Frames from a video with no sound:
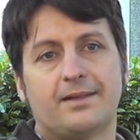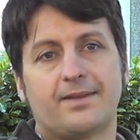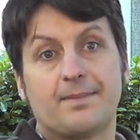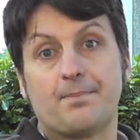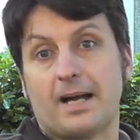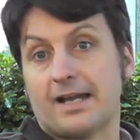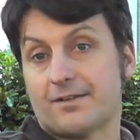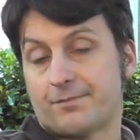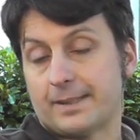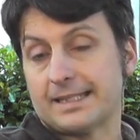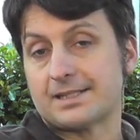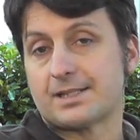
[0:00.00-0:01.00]
There may have
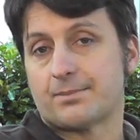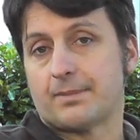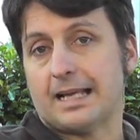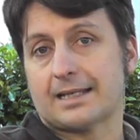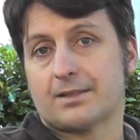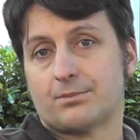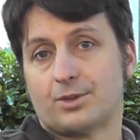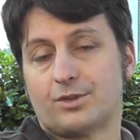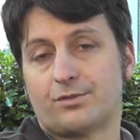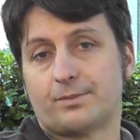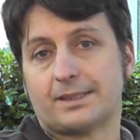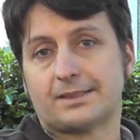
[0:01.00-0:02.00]
been some market
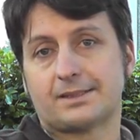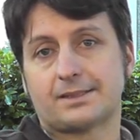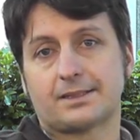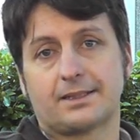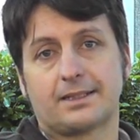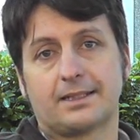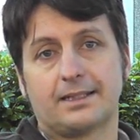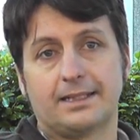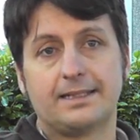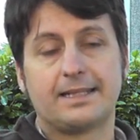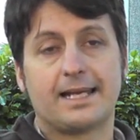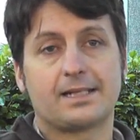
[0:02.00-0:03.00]
movement
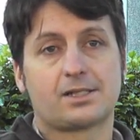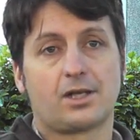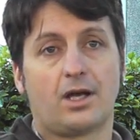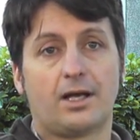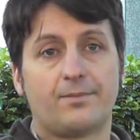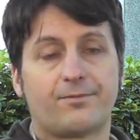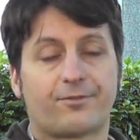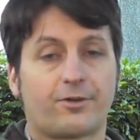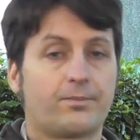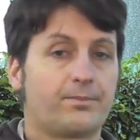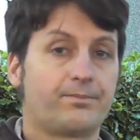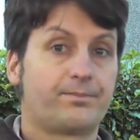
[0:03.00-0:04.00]
in that time,
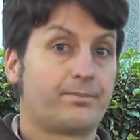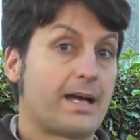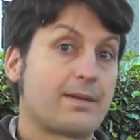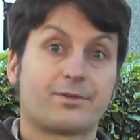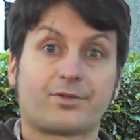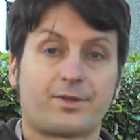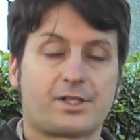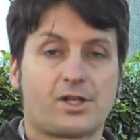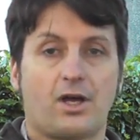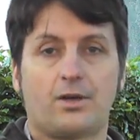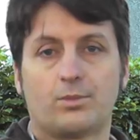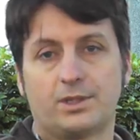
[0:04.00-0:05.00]
maybe from the
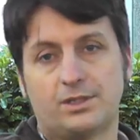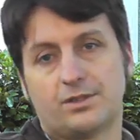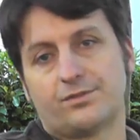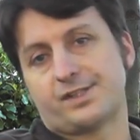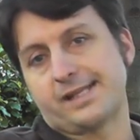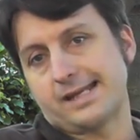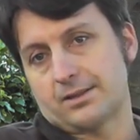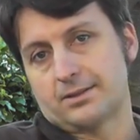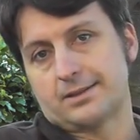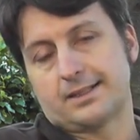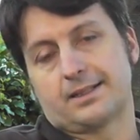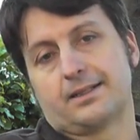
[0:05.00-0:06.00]
time when you've
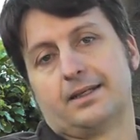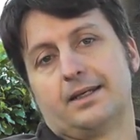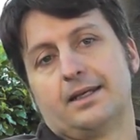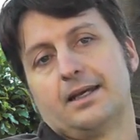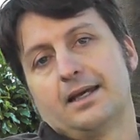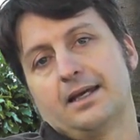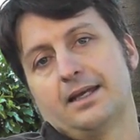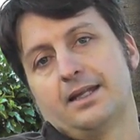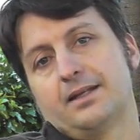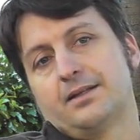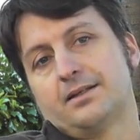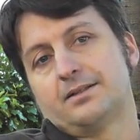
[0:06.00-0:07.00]
settled and
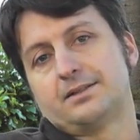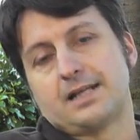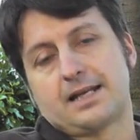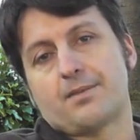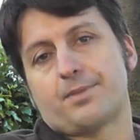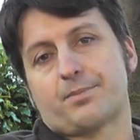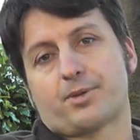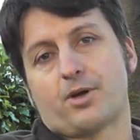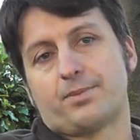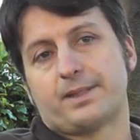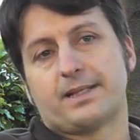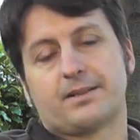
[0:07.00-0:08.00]
done up the
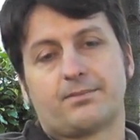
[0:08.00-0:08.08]
property.